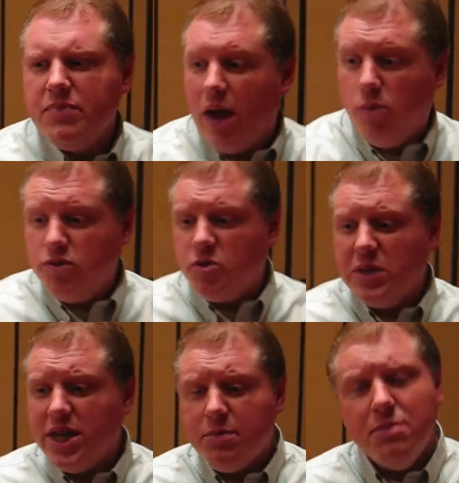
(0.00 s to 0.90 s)
I won't
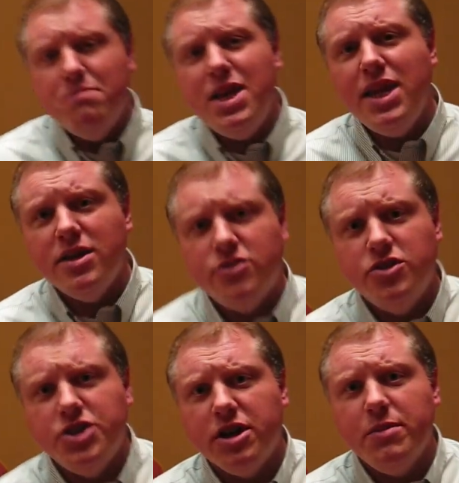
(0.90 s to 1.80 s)
speak up in meetings
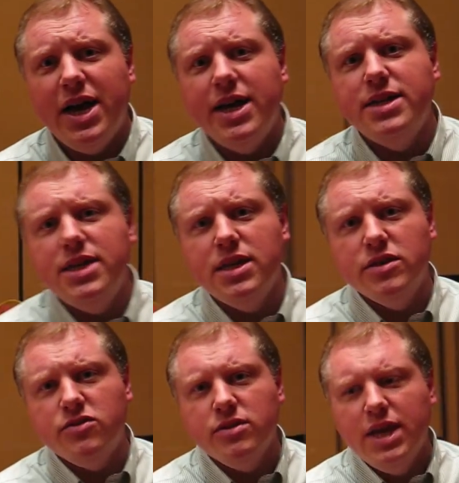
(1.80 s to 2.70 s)
to share my
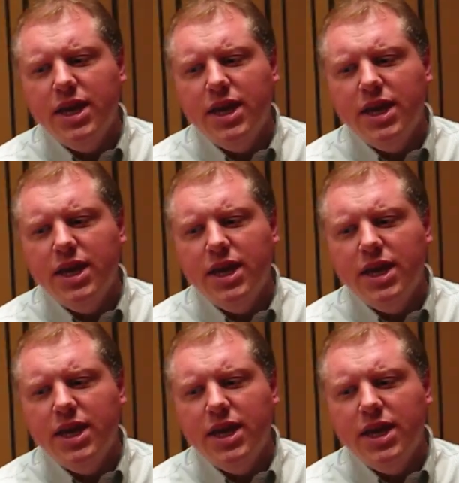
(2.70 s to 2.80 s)
ideas.